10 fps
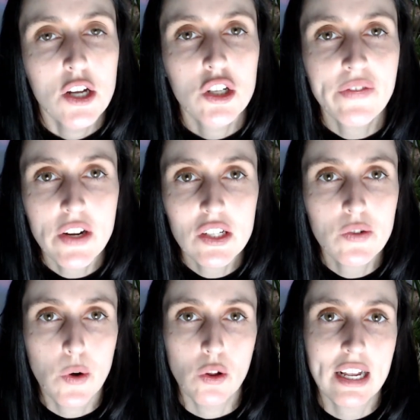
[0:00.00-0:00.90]
So first
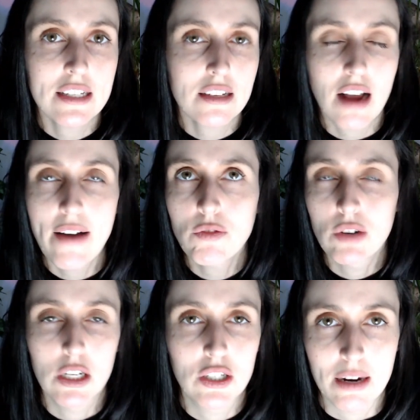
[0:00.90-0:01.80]
of all, let's, I haven't
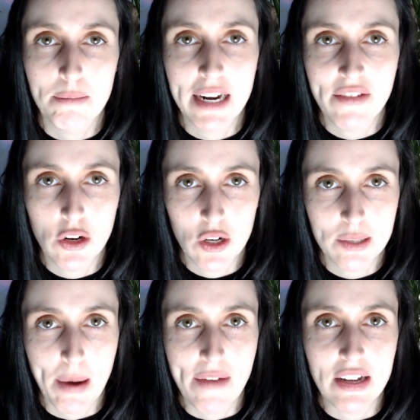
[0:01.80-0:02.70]
really done many
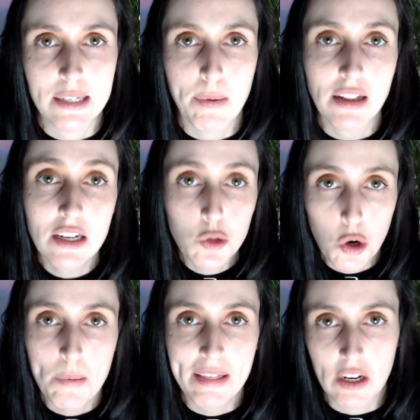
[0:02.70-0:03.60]
videos about this, but let's
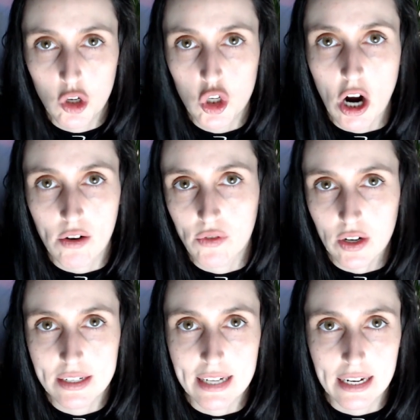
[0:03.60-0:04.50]
talk about the inner child
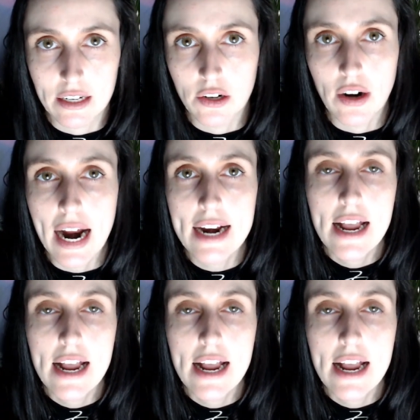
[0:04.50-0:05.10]
for a second, all right?